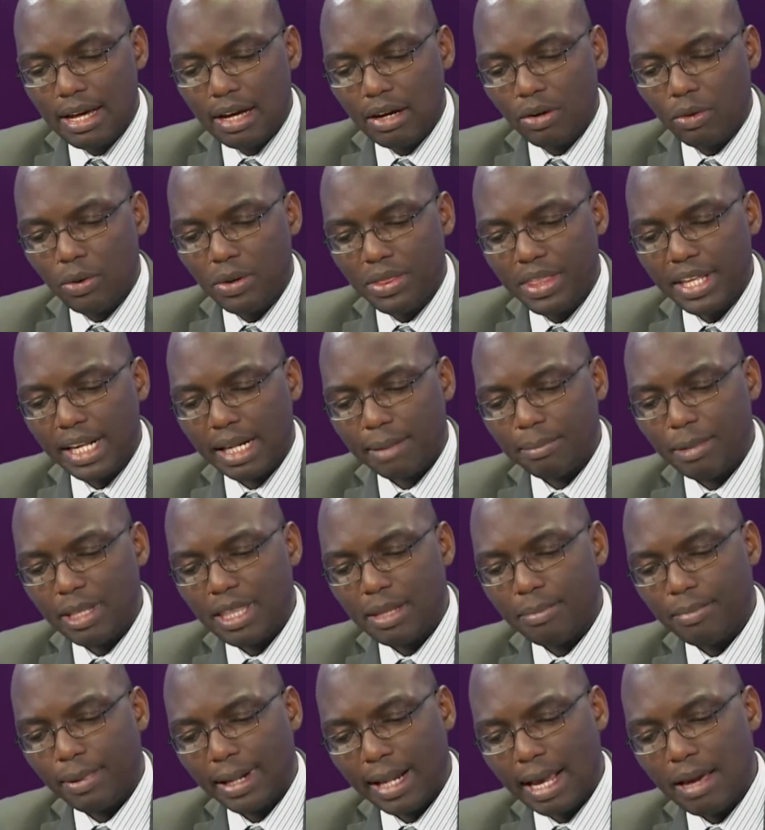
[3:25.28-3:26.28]
Could this be
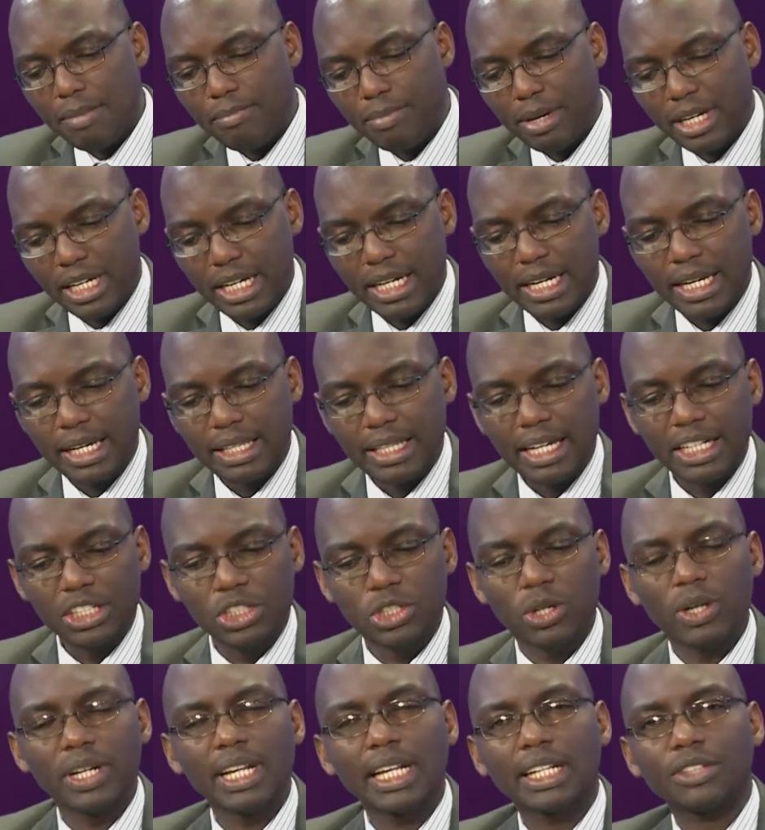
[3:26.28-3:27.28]
the same beginning that
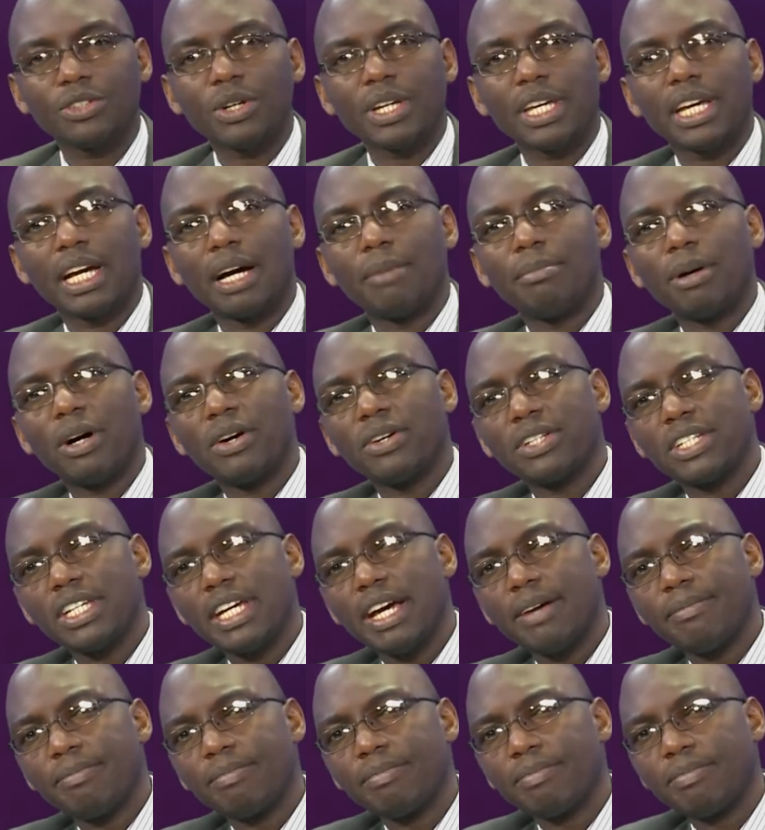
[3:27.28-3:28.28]
John is talking about
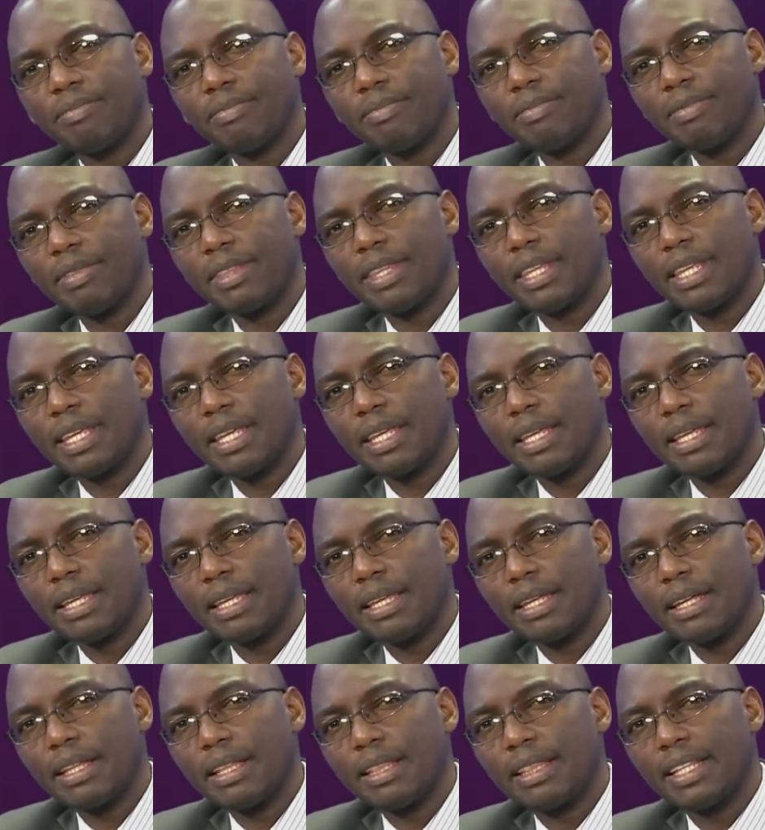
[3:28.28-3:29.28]
here?
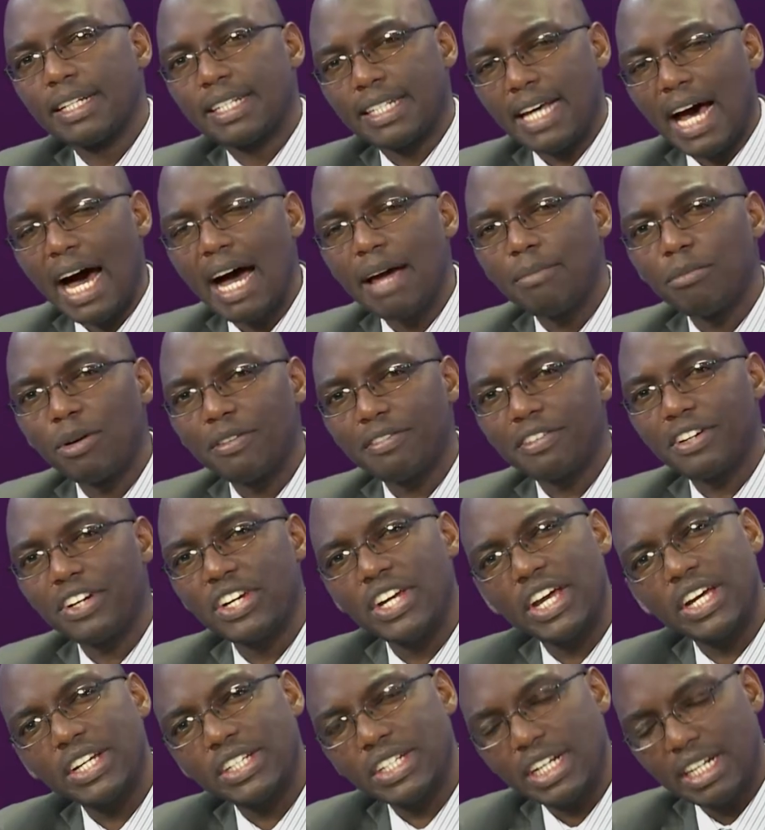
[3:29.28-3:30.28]
The time of
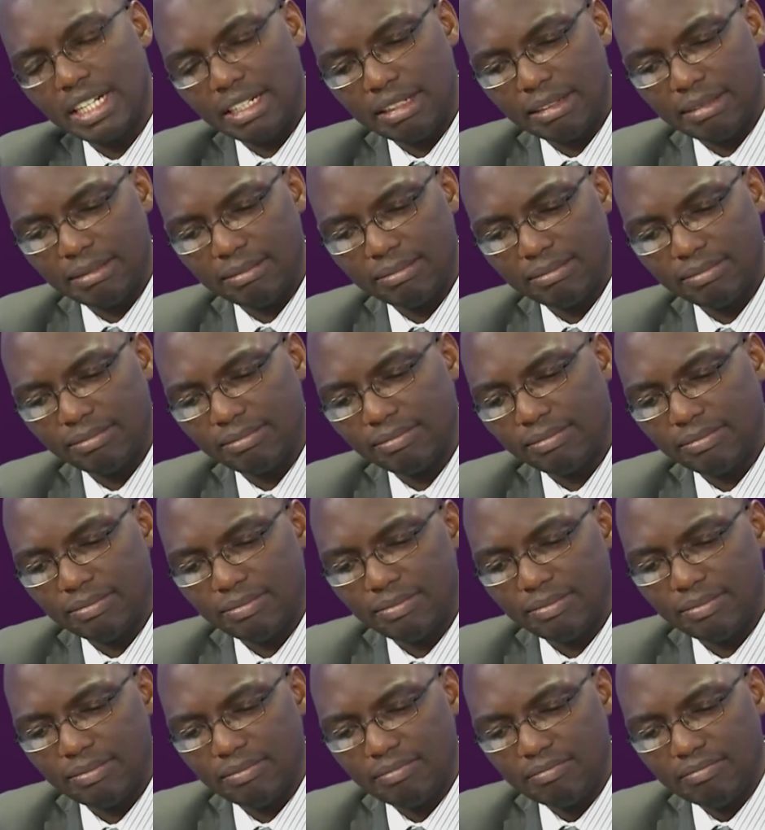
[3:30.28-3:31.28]
creation?
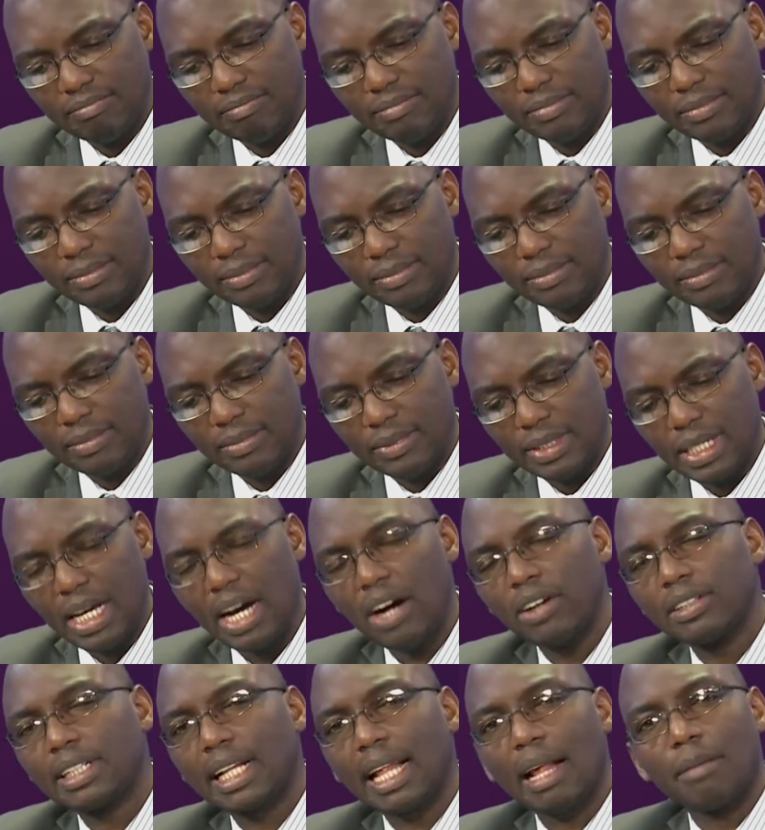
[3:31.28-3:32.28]
I
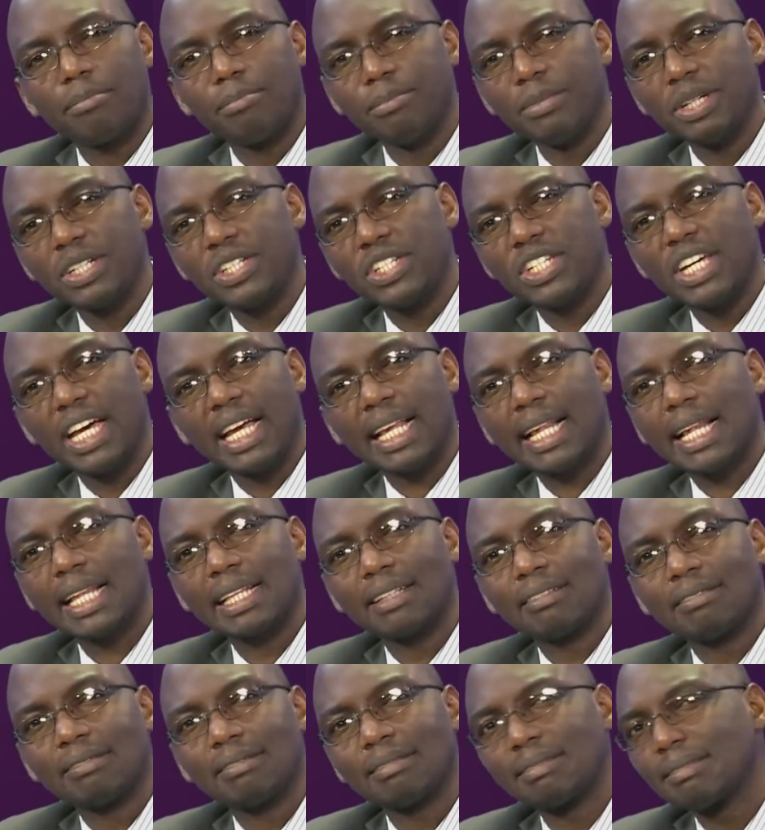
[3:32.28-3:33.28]
would submit yes,
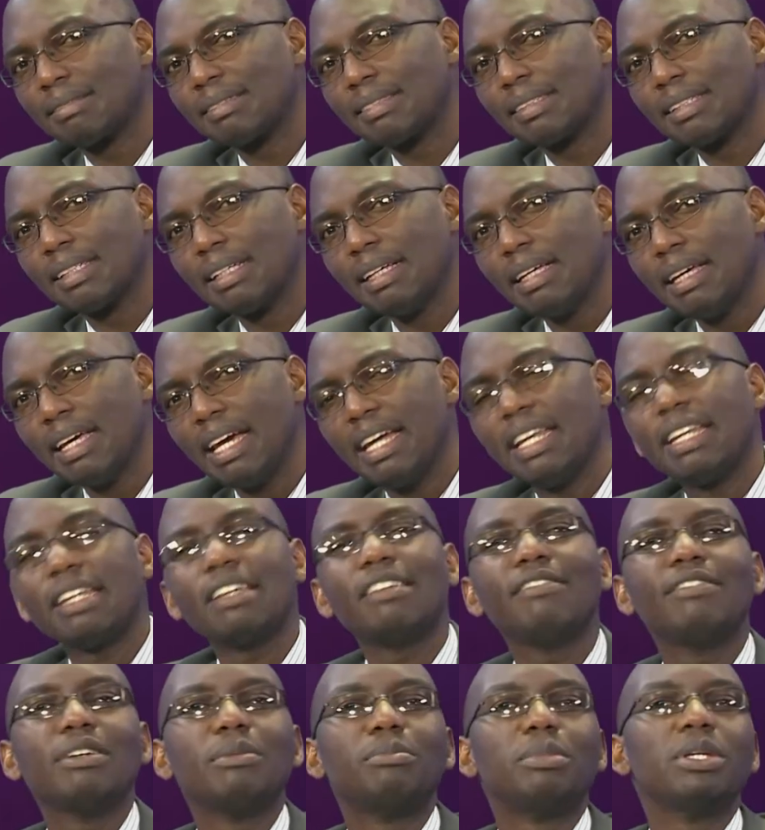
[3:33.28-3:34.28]
and
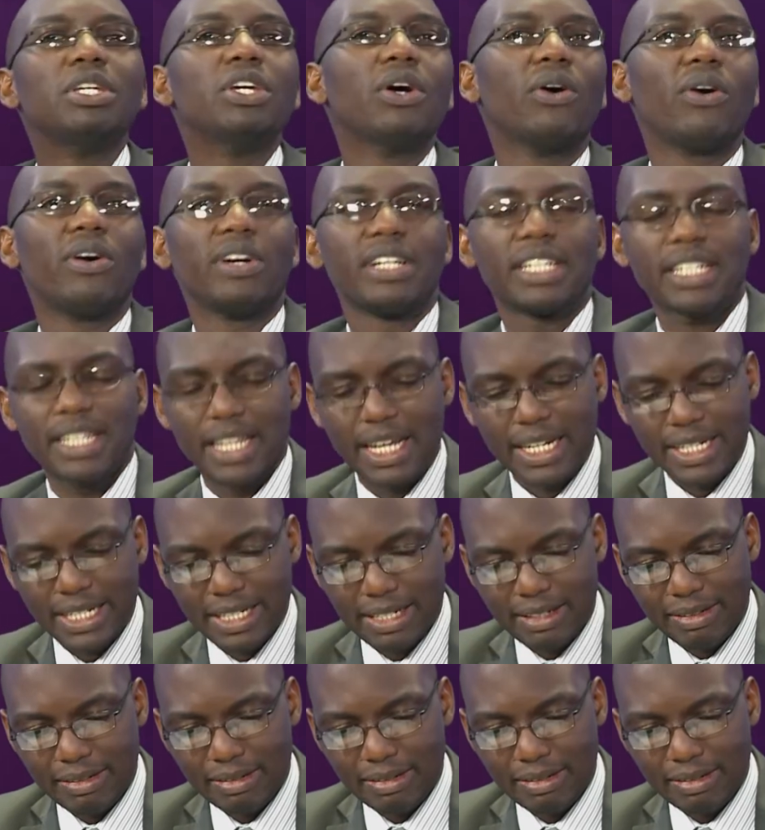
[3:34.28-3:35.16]
even beyond that.